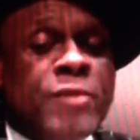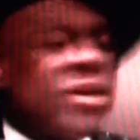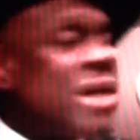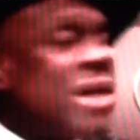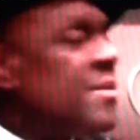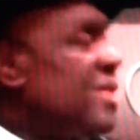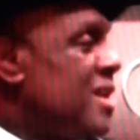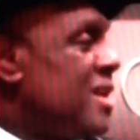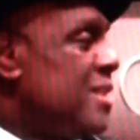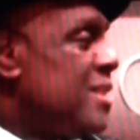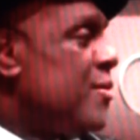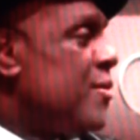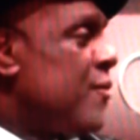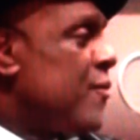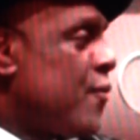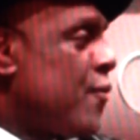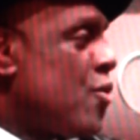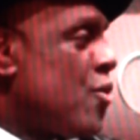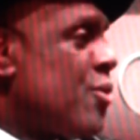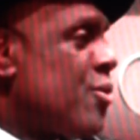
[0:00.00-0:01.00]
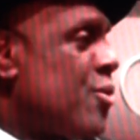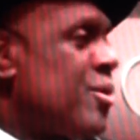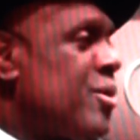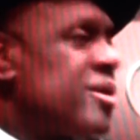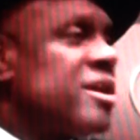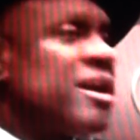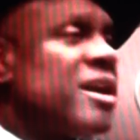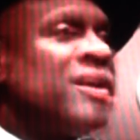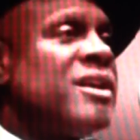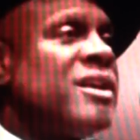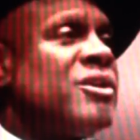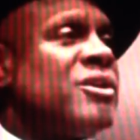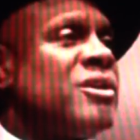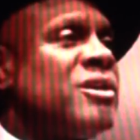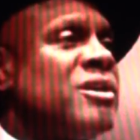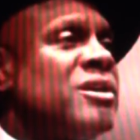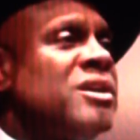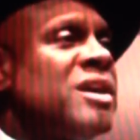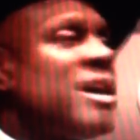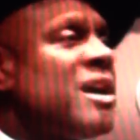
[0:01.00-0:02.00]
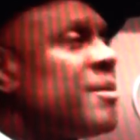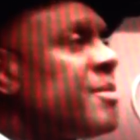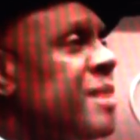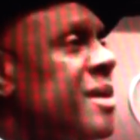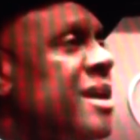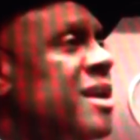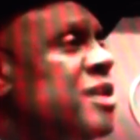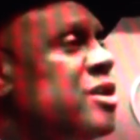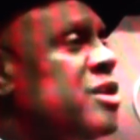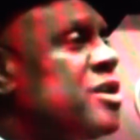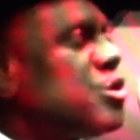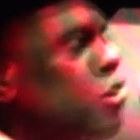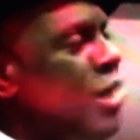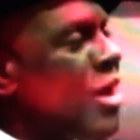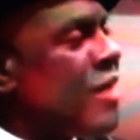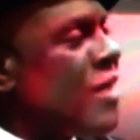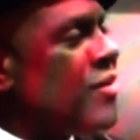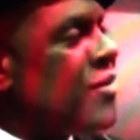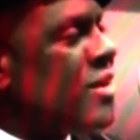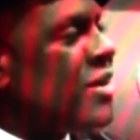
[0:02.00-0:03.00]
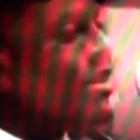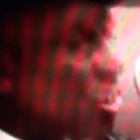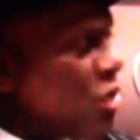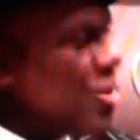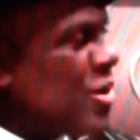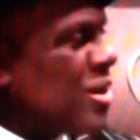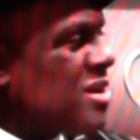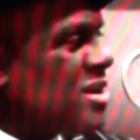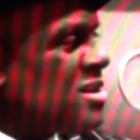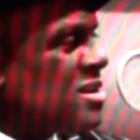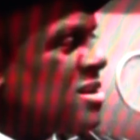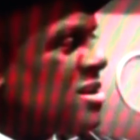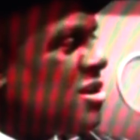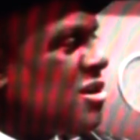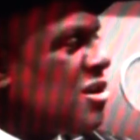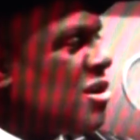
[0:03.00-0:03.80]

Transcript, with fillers: you've come in here before with other young men that you have encouraged,